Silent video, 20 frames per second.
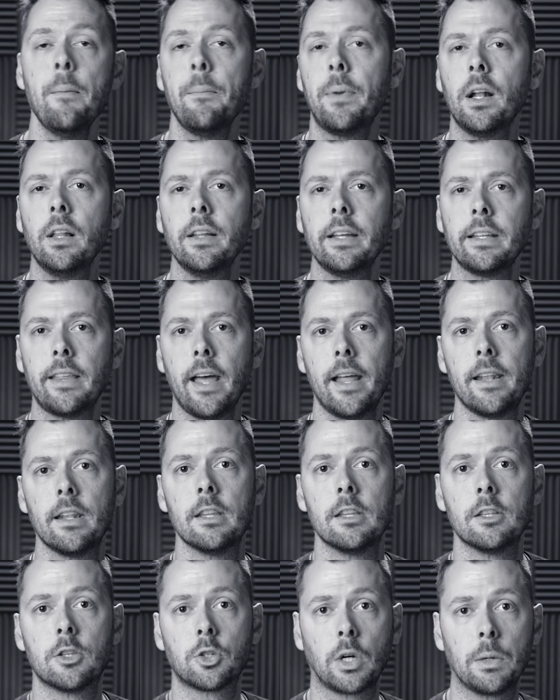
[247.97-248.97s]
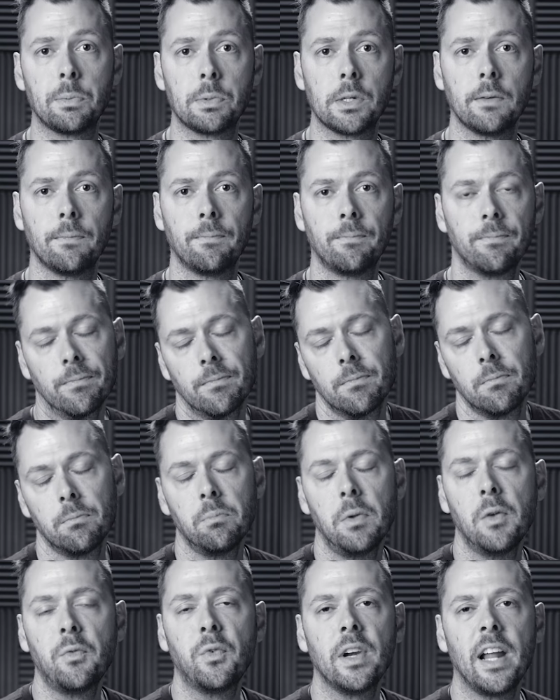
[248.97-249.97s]
But I'll link that in the description.
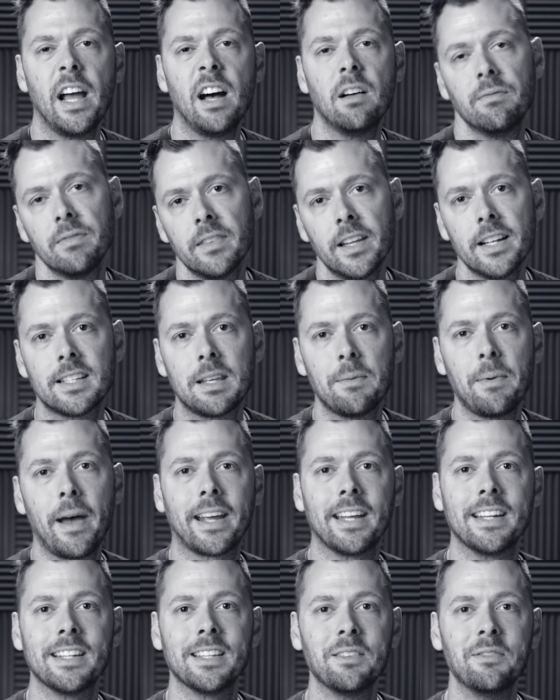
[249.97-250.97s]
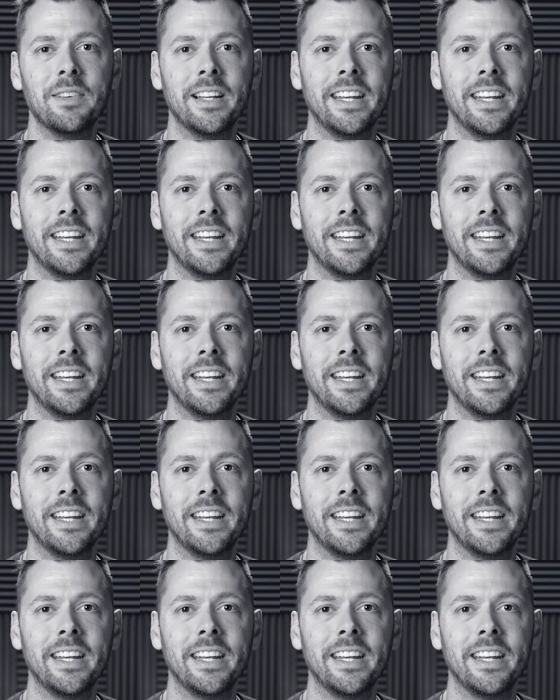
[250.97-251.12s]
But for now, let's get back into the